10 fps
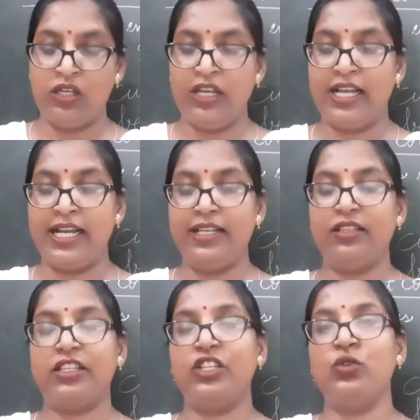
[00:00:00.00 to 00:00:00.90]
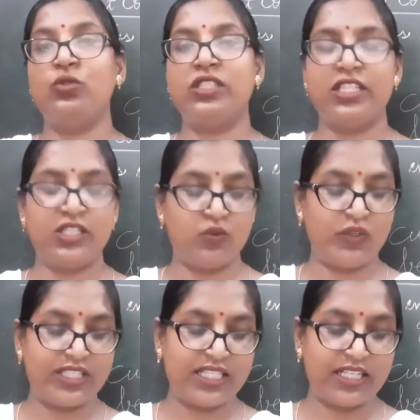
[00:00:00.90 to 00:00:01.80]
And the uses we
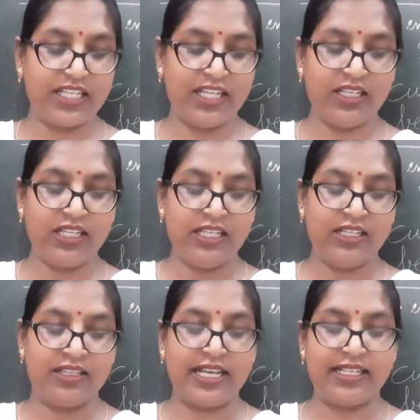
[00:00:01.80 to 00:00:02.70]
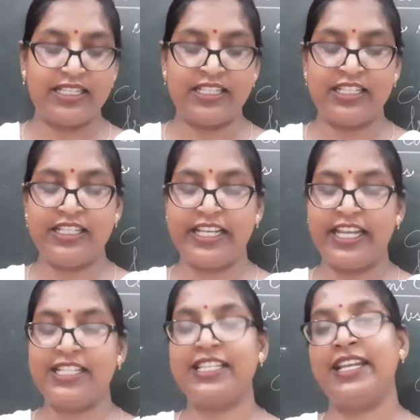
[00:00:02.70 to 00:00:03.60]
studied, that it
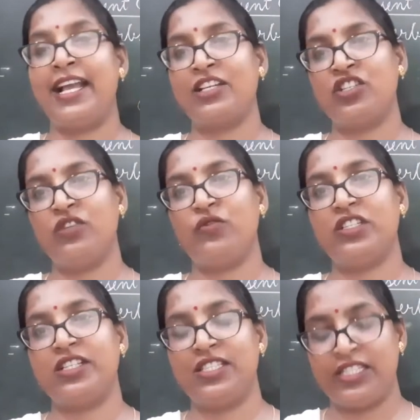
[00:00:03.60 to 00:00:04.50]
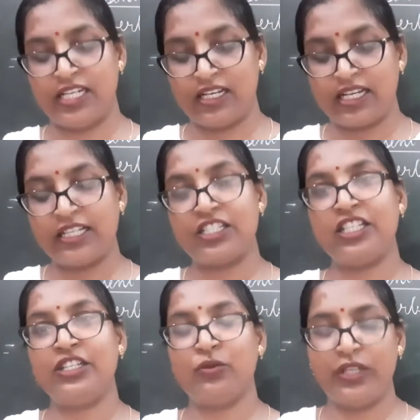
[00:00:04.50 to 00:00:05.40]
indicates an action which is still
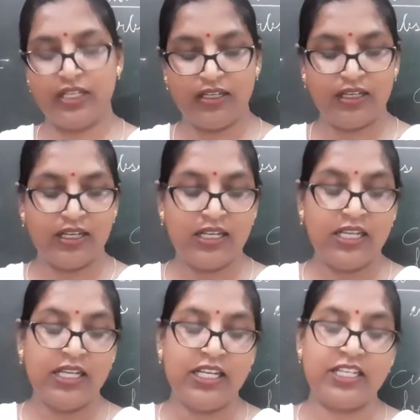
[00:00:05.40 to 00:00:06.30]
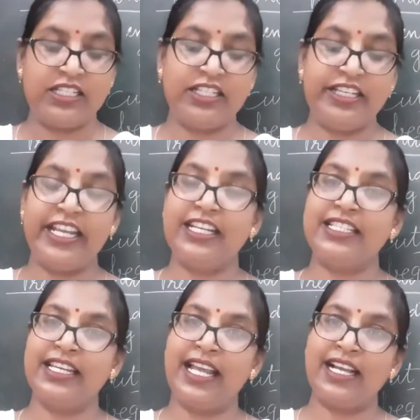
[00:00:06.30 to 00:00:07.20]
continuing. It indicates
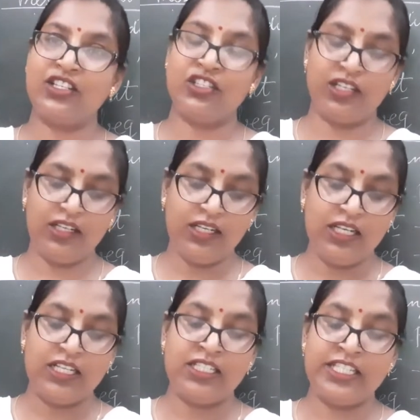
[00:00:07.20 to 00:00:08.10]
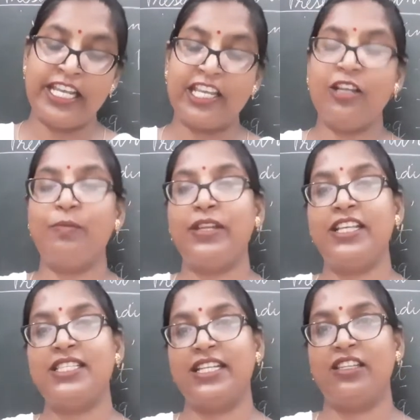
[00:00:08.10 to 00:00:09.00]
an action taking
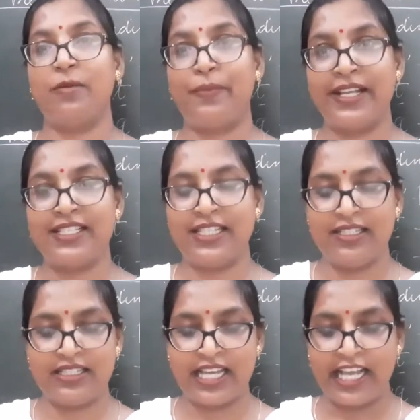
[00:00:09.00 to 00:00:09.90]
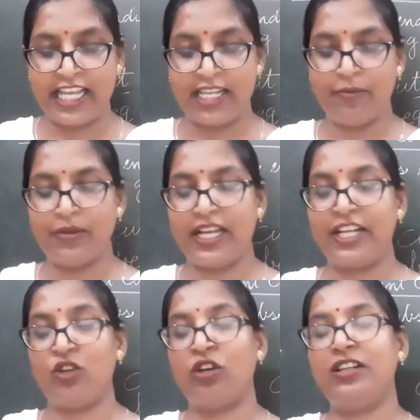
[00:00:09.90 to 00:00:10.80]
place at the present time
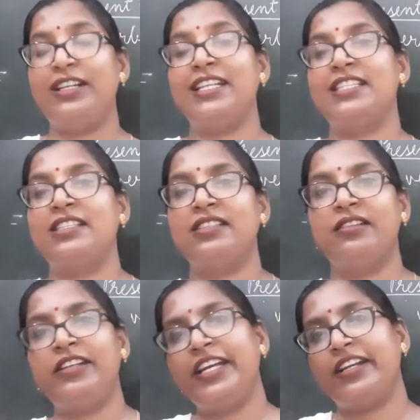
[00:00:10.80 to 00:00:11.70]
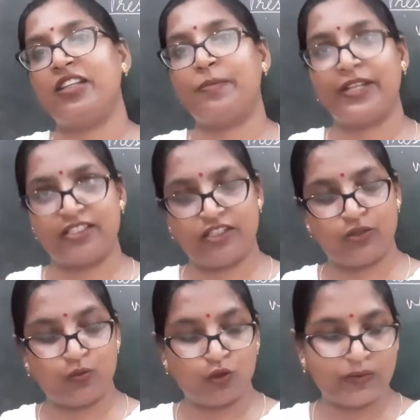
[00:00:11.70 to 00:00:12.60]
and not necessarily at the
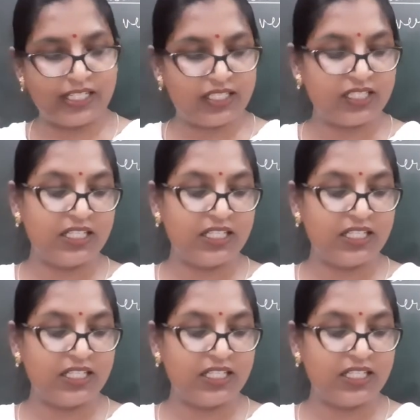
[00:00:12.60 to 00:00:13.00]
present moment.